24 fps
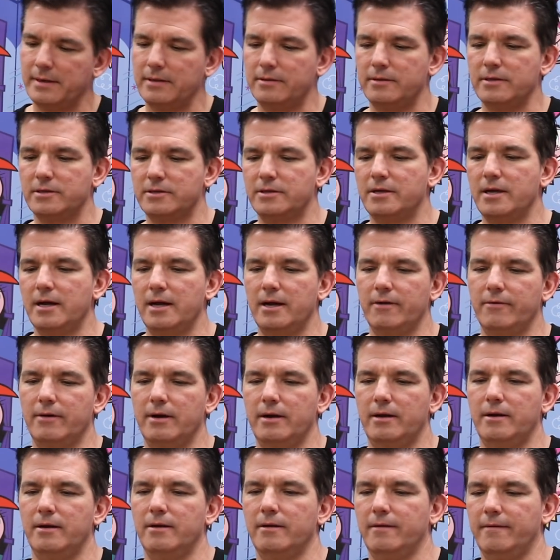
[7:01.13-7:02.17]
this guy right
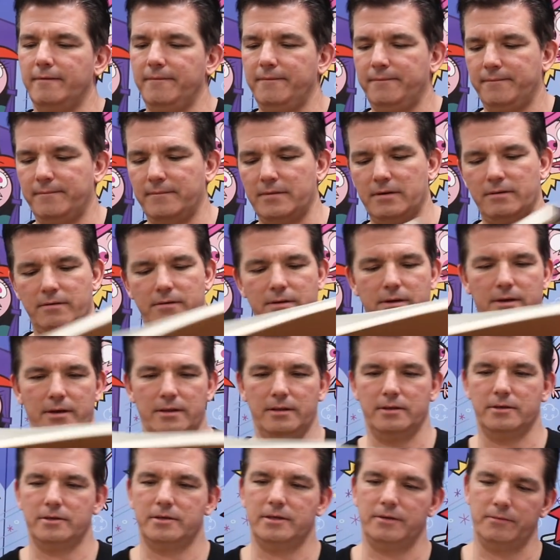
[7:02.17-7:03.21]
here? Okay,
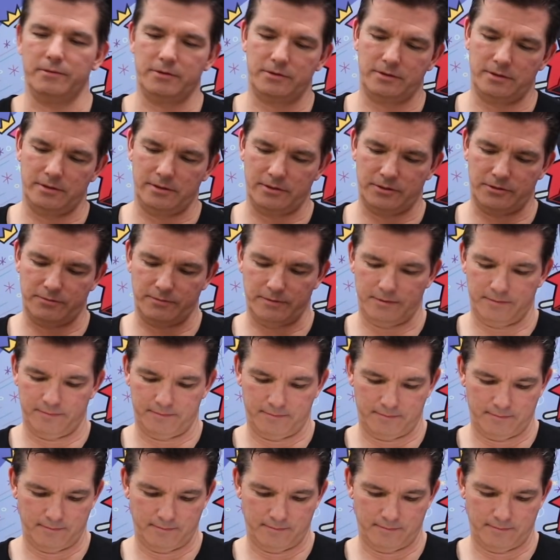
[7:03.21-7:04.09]
let's see what's in this one.